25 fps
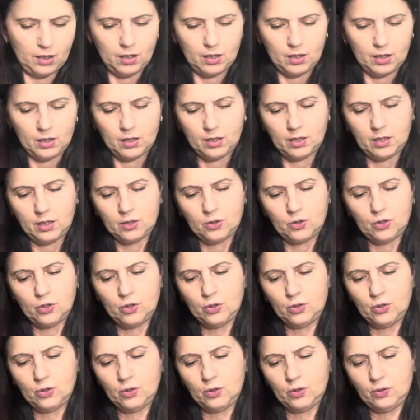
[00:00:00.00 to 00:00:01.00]

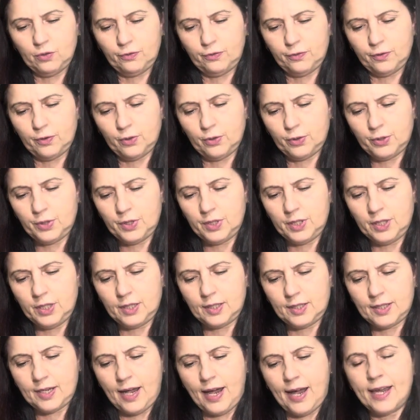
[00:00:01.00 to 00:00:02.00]
2, 4,
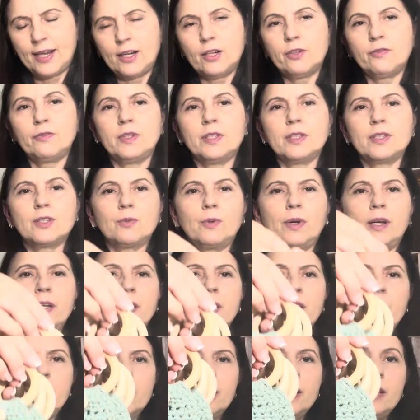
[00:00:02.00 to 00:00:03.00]
6, 8 of this one
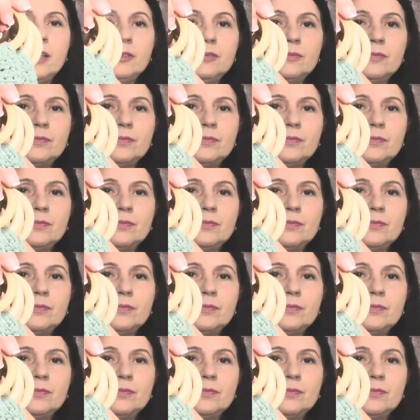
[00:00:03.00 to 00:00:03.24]
here,